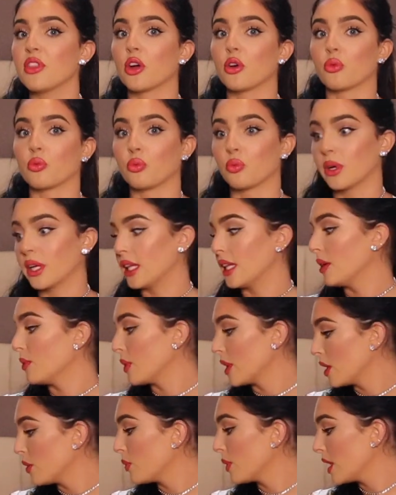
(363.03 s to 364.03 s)
They're really,
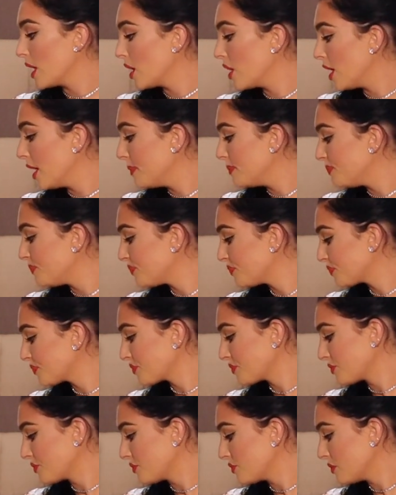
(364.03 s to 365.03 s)
really, really good.
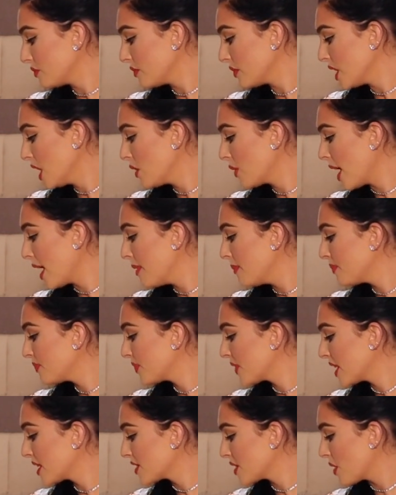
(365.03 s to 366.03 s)
Okay,
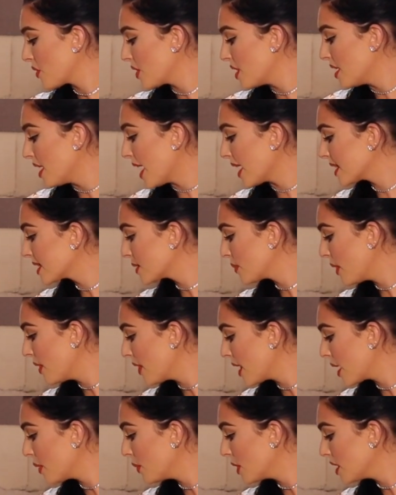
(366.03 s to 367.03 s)
so the next one
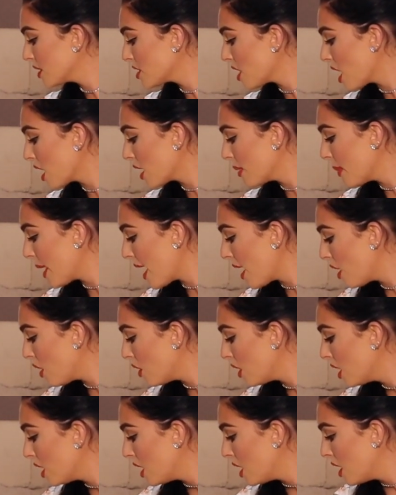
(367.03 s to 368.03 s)
that I want to talk
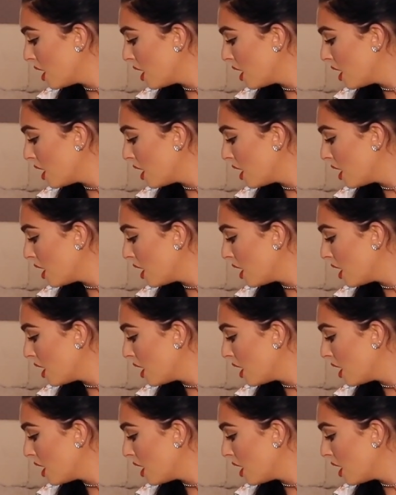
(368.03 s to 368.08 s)
about